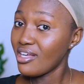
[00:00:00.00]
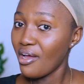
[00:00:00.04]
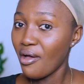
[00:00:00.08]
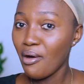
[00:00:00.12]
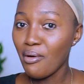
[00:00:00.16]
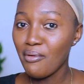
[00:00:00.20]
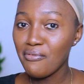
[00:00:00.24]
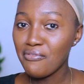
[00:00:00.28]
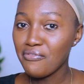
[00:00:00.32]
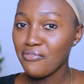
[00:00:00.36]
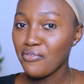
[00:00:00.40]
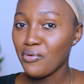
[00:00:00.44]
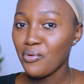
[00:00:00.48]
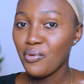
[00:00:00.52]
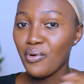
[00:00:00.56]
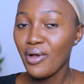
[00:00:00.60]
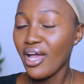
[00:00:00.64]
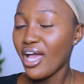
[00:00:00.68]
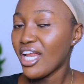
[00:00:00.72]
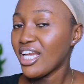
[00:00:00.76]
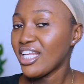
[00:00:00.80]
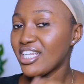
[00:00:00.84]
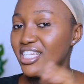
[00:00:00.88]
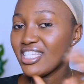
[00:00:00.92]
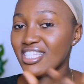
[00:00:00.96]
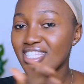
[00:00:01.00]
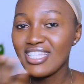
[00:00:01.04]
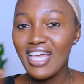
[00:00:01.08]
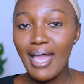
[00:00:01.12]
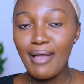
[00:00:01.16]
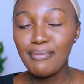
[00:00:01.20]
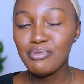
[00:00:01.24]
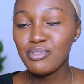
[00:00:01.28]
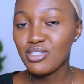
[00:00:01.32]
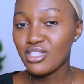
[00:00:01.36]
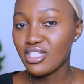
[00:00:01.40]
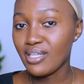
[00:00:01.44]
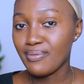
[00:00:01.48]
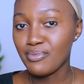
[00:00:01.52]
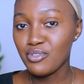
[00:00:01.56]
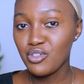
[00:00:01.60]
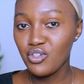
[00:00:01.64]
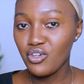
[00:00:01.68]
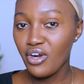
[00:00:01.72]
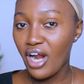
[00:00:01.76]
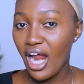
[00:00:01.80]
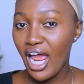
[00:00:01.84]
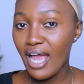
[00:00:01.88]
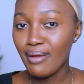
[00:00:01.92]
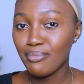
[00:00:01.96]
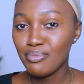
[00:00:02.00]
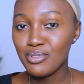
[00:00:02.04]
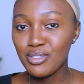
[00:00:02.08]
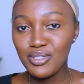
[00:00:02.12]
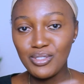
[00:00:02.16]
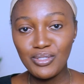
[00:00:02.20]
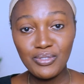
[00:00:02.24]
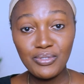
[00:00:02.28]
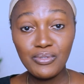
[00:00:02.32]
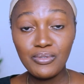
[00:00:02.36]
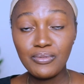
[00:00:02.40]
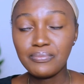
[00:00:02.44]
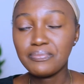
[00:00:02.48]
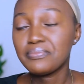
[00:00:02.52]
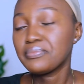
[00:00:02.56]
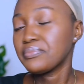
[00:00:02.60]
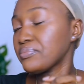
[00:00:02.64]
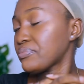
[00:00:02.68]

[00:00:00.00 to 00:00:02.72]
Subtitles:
it helpful and you decide to subscribe to you,